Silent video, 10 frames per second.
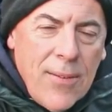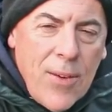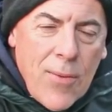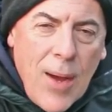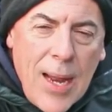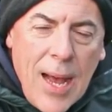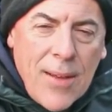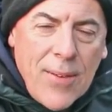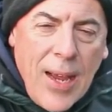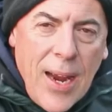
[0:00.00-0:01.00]
If you run out
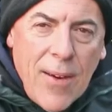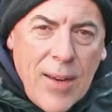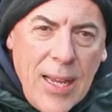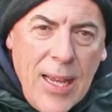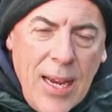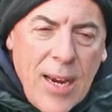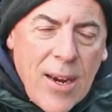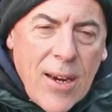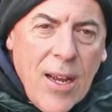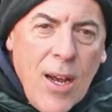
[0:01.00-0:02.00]
of air in
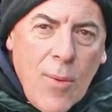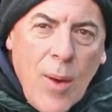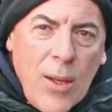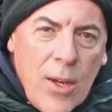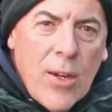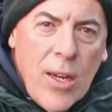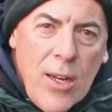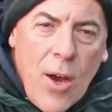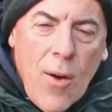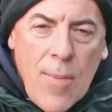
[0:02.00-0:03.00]
here, well, you're going to
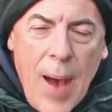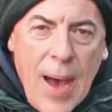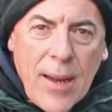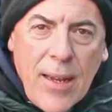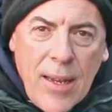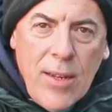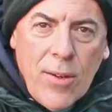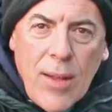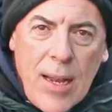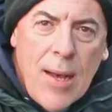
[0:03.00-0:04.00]
know about it and
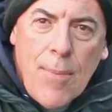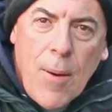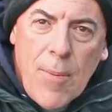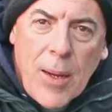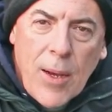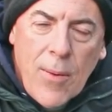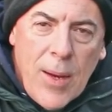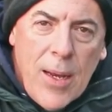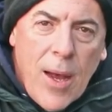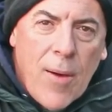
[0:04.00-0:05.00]
you'll end up opening a
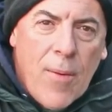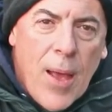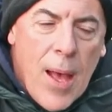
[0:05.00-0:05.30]
window.